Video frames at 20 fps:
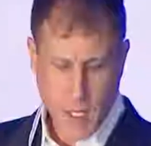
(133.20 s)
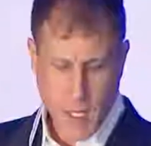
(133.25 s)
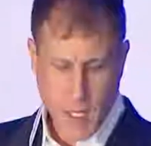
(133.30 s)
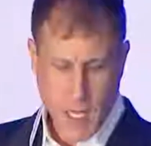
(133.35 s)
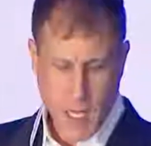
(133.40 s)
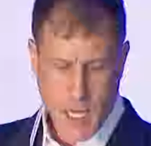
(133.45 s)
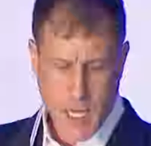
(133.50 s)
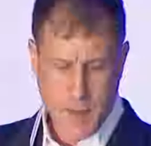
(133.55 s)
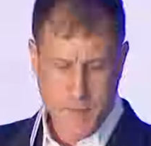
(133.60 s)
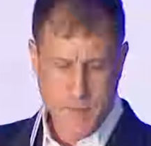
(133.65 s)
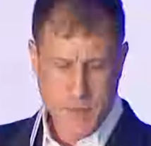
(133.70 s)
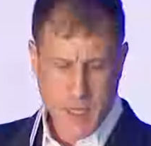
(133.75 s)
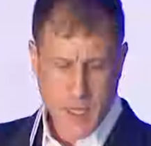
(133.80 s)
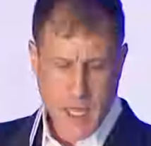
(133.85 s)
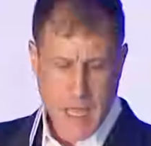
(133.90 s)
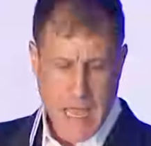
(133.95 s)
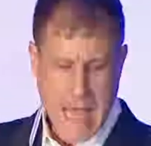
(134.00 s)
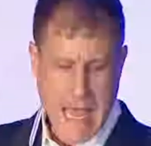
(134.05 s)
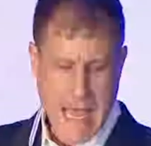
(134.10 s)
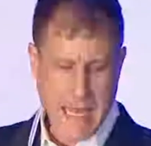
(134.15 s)
And
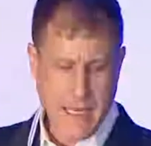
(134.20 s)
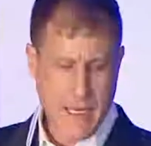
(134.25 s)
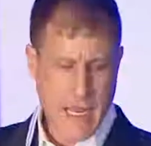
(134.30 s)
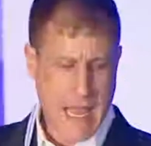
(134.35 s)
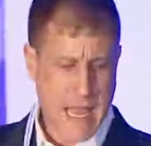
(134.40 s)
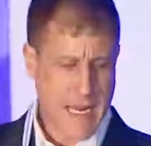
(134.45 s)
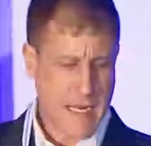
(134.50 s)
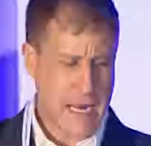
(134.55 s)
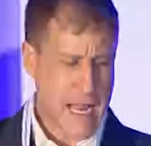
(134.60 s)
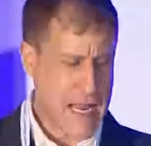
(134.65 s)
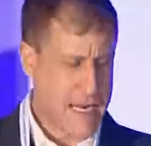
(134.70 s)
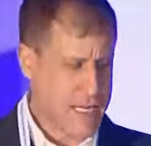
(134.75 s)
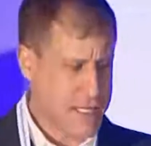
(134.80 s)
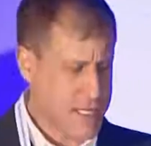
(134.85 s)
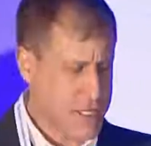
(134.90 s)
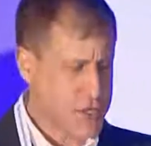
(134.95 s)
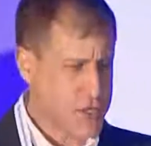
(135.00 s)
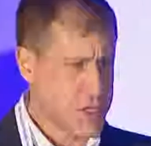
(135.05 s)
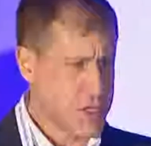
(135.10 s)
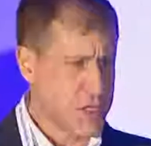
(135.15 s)

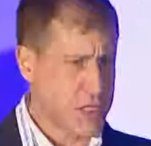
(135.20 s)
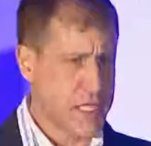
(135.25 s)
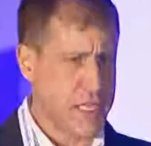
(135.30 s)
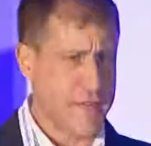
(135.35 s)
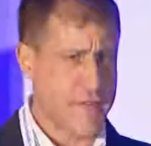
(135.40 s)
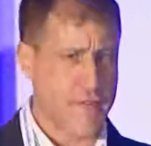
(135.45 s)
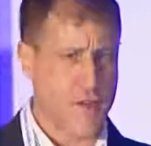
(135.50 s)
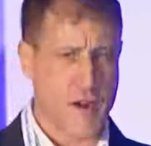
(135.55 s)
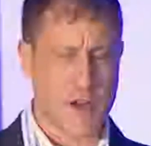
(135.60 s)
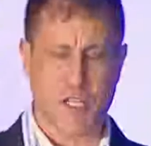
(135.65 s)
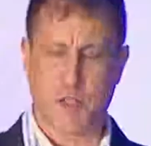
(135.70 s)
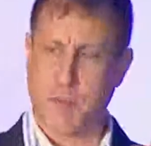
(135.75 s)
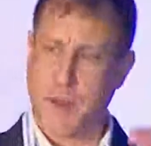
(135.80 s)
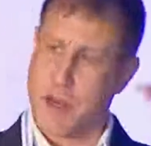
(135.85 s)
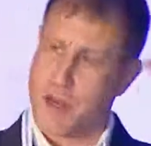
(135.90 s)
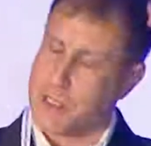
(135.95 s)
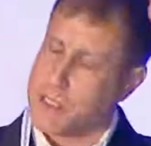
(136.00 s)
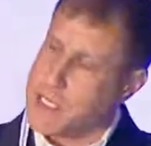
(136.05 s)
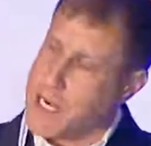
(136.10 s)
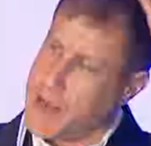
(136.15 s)
additionally, for our
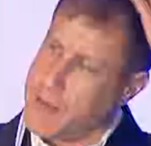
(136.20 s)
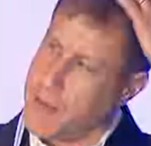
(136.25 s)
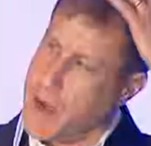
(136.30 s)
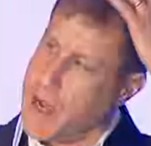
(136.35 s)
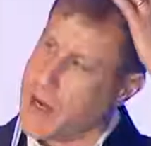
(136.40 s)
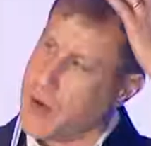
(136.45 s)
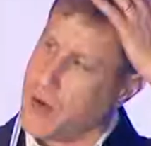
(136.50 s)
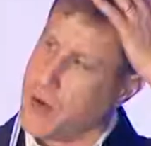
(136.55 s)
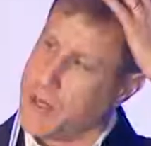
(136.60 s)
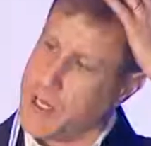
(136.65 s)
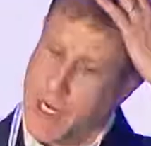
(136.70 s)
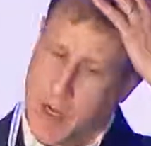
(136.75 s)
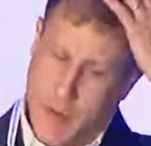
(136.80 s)
speaker today, Michael,